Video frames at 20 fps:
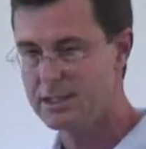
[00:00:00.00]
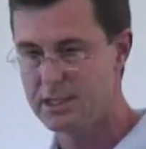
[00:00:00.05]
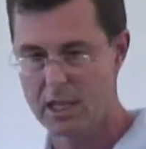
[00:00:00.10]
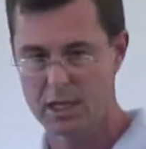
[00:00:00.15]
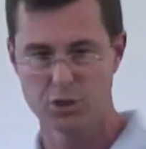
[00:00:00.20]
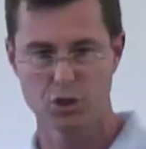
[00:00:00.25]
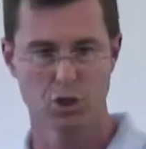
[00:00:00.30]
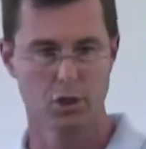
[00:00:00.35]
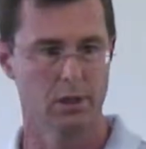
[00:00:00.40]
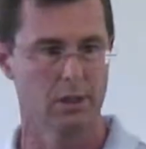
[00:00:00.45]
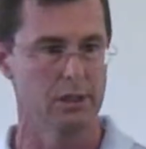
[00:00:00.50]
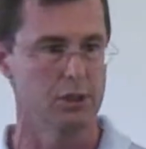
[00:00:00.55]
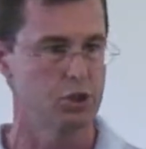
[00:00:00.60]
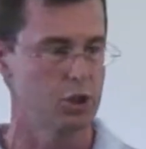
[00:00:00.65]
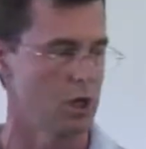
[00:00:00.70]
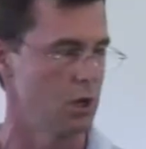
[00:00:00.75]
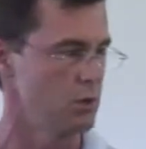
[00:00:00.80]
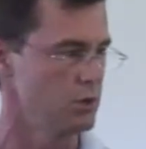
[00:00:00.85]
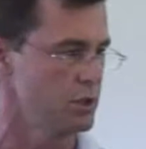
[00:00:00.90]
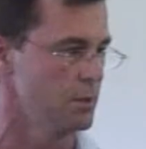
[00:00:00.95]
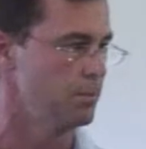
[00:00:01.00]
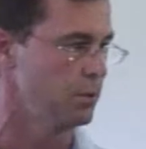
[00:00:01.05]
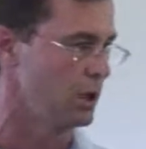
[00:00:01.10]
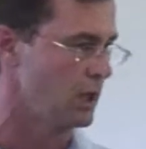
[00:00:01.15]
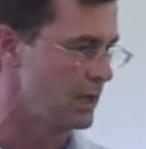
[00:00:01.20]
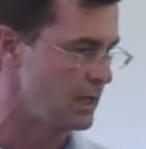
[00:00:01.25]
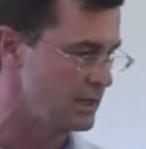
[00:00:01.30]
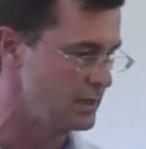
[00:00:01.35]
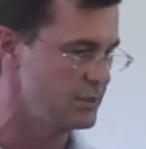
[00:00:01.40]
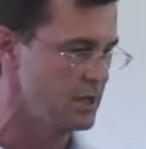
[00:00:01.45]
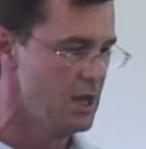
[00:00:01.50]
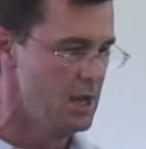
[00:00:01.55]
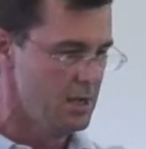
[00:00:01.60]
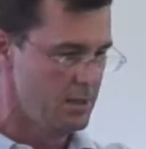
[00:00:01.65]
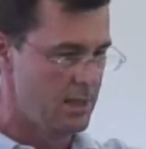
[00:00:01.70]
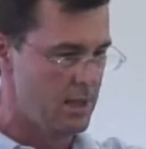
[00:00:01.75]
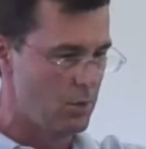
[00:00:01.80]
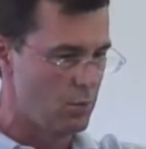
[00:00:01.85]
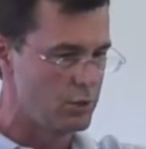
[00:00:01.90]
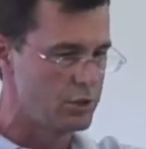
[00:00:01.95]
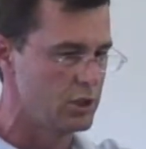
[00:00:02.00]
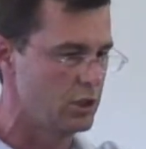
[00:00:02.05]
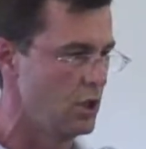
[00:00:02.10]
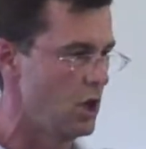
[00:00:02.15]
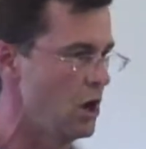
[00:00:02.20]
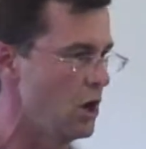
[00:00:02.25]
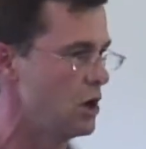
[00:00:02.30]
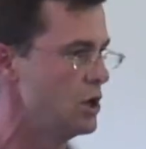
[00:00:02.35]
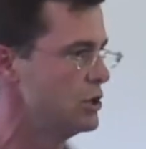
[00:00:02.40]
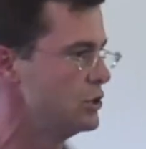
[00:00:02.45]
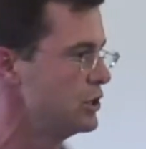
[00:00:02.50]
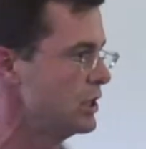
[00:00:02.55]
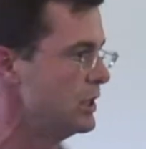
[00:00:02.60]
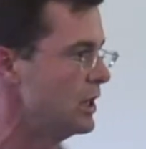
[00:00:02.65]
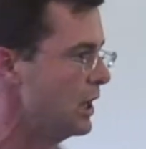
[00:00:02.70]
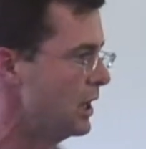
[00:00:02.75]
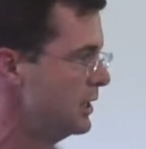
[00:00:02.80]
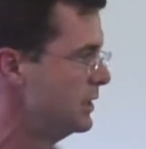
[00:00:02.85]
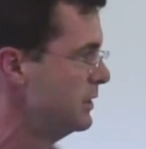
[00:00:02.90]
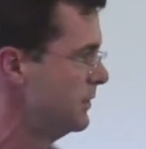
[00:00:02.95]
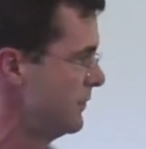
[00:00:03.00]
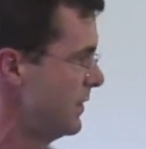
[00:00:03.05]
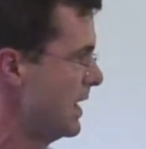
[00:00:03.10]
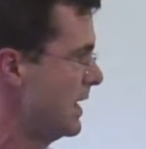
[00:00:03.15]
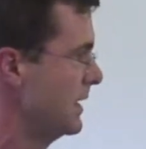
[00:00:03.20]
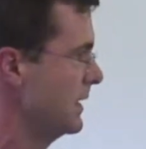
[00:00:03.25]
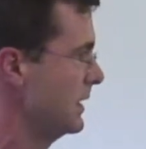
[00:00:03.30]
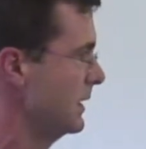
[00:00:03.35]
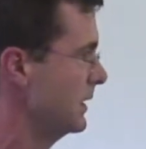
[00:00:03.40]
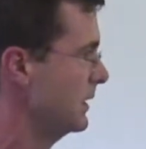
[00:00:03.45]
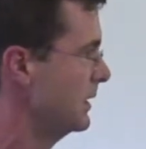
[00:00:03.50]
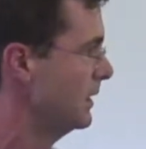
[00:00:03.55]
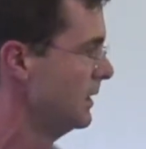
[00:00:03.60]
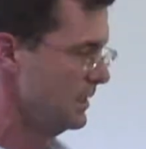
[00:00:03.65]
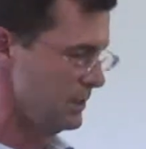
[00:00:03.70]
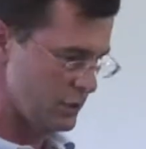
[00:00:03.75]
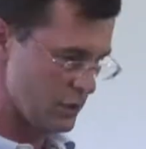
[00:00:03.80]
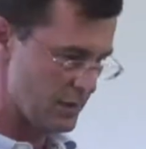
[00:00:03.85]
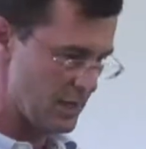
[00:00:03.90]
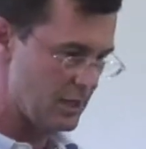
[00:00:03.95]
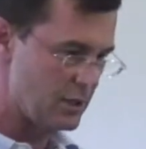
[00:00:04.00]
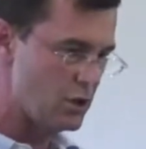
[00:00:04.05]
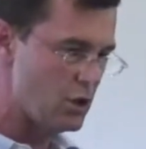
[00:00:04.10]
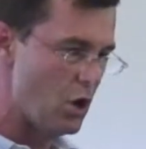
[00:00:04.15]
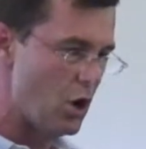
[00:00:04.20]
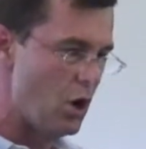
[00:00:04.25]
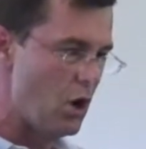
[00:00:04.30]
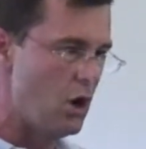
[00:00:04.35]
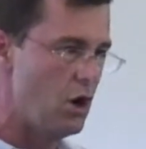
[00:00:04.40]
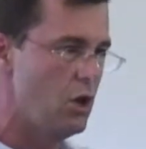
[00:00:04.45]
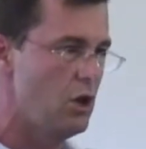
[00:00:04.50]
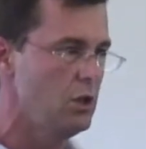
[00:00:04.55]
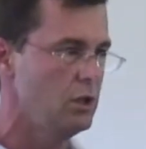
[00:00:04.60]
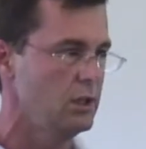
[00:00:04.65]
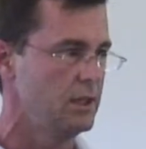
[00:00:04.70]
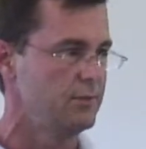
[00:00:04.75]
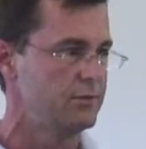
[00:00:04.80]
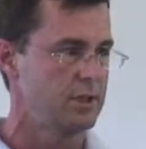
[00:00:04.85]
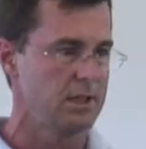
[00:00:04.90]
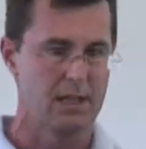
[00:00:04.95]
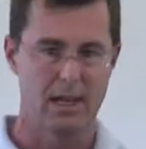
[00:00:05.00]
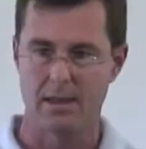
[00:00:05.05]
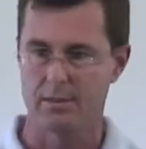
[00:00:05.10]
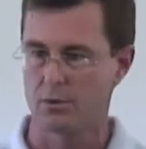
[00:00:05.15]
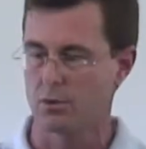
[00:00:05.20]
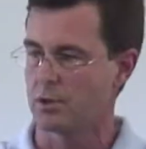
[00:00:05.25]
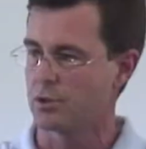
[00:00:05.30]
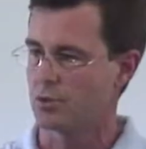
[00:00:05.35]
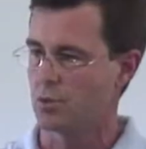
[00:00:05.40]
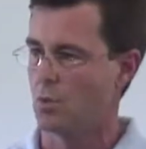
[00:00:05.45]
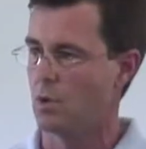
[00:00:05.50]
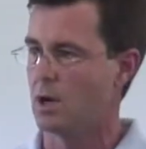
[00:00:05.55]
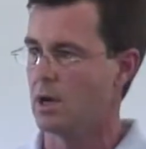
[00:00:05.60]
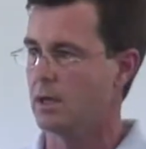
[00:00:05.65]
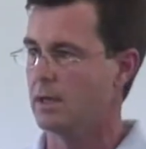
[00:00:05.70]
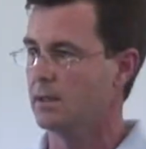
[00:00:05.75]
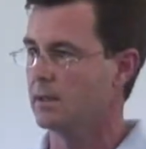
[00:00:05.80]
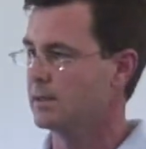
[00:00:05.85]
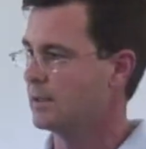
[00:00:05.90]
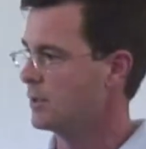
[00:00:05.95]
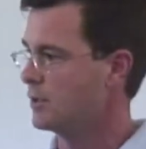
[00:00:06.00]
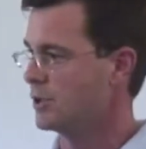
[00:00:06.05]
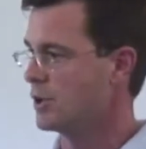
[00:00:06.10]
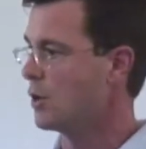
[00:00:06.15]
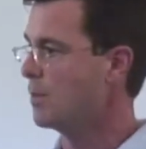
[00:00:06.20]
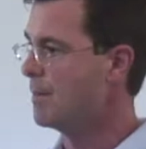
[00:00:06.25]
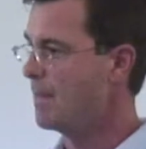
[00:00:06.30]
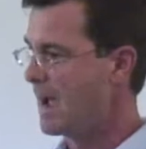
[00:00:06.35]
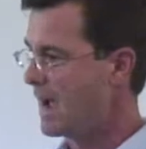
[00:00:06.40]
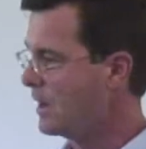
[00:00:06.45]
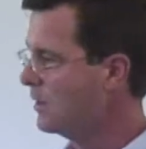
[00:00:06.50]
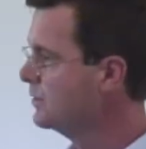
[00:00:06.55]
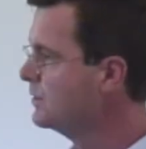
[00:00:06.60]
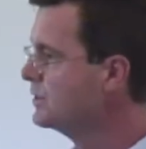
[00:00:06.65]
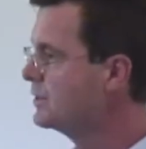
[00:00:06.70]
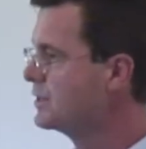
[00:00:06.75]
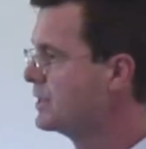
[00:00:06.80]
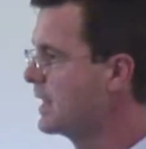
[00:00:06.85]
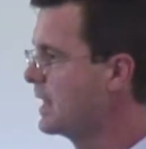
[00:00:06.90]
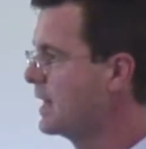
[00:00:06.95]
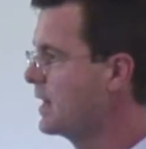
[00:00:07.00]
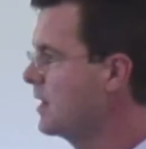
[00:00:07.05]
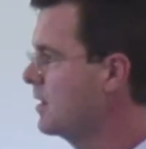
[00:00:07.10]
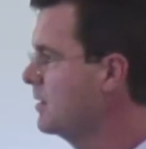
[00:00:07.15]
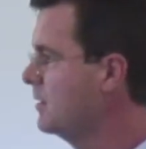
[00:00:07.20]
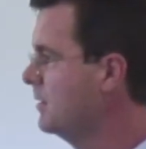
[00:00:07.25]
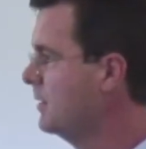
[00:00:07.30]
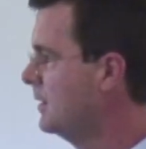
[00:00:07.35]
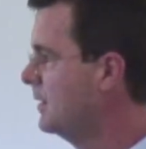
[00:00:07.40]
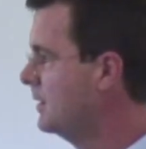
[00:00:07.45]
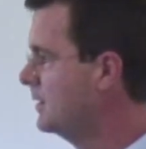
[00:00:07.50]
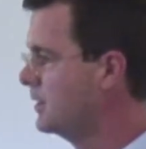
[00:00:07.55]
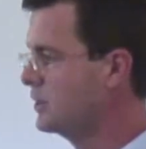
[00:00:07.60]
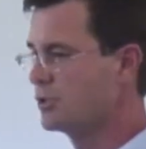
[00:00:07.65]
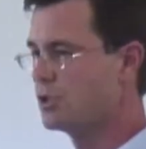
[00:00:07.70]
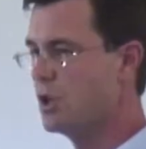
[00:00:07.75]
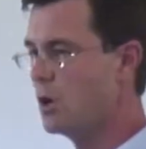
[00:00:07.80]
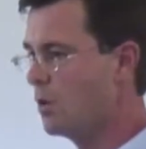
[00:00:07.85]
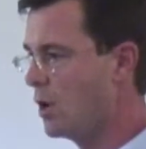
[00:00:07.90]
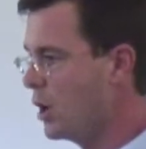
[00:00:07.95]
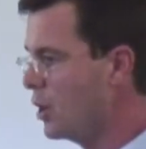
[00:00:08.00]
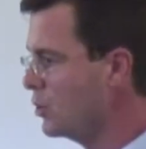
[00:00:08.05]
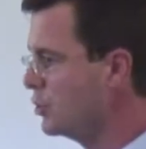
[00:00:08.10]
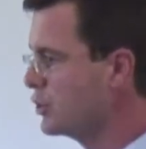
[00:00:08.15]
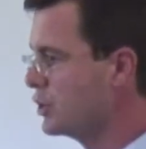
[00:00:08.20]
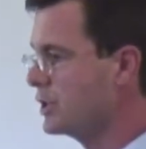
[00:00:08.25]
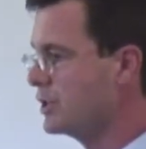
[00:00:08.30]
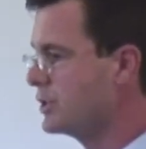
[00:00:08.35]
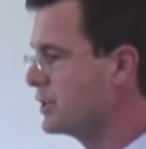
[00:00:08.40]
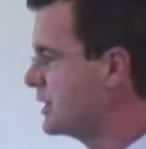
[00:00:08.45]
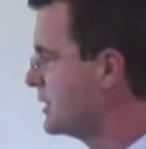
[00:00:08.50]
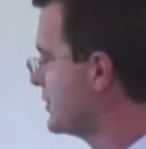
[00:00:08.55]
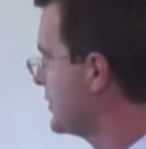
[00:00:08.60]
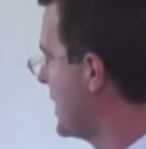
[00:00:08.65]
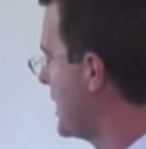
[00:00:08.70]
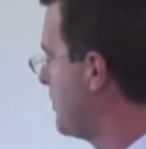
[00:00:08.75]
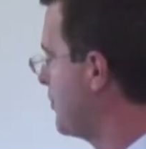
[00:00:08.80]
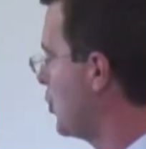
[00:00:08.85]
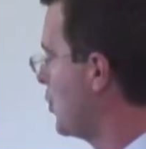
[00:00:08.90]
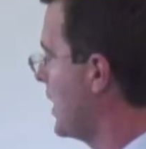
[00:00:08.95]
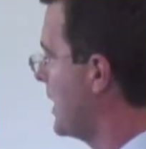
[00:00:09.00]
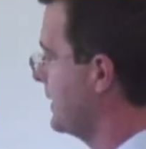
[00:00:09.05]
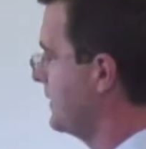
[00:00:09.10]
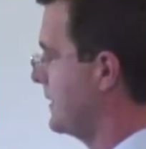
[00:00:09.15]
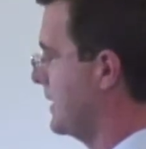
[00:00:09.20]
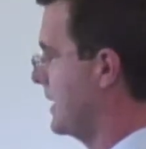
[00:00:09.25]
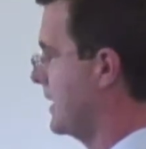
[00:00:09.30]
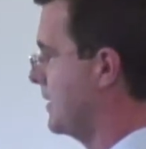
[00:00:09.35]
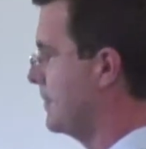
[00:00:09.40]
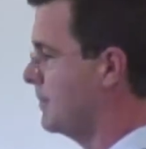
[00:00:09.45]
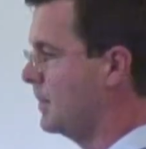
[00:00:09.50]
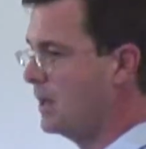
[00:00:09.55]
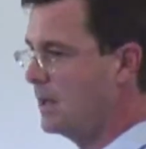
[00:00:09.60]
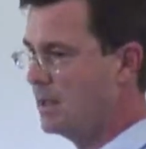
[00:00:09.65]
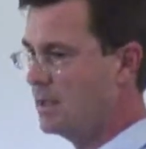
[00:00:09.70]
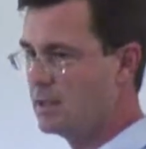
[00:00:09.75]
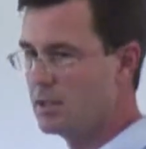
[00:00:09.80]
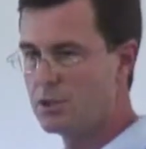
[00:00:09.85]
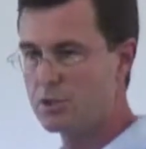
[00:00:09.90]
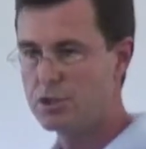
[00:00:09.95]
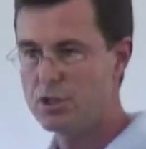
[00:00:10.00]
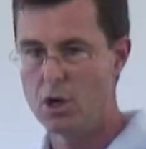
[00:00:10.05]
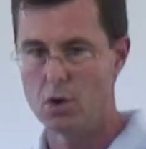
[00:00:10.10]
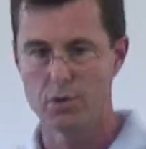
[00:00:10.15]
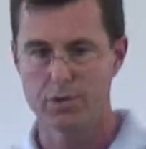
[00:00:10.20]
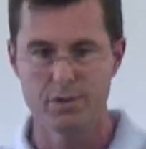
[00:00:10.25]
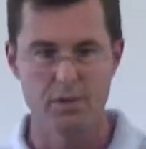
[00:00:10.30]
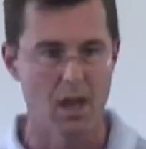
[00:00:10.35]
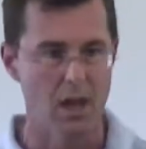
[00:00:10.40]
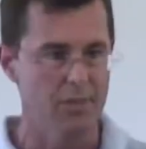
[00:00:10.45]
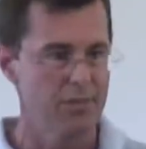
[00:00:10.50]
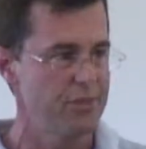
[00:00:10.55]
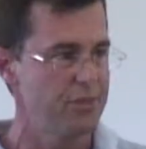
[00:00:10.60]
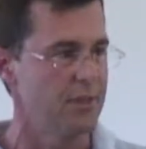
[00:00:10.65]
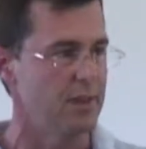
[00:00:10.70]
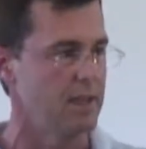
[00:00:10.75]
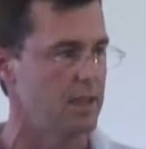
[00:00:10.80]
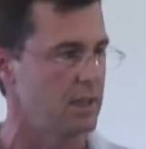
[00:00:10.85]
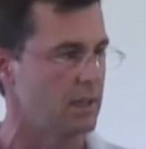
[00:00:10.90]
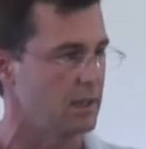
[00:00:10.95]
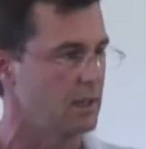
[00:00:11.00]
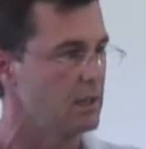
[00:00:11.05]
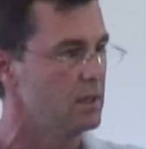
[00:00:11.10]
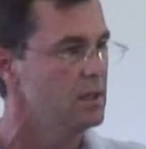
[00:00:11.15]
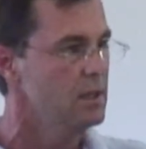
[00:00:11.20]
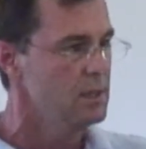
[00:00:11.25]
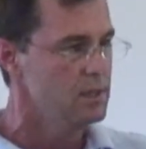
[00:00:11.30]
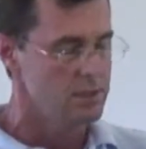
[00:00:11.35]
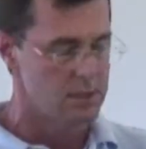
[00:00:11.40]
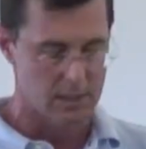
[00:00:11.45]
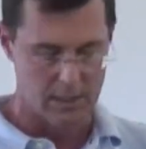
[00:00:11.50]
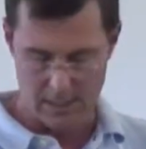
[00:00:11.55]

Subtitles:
intentionally chose a place that was large and undivided so they could all live together as one. There are no mountains there. There's no oceans to separate them. There's nothing to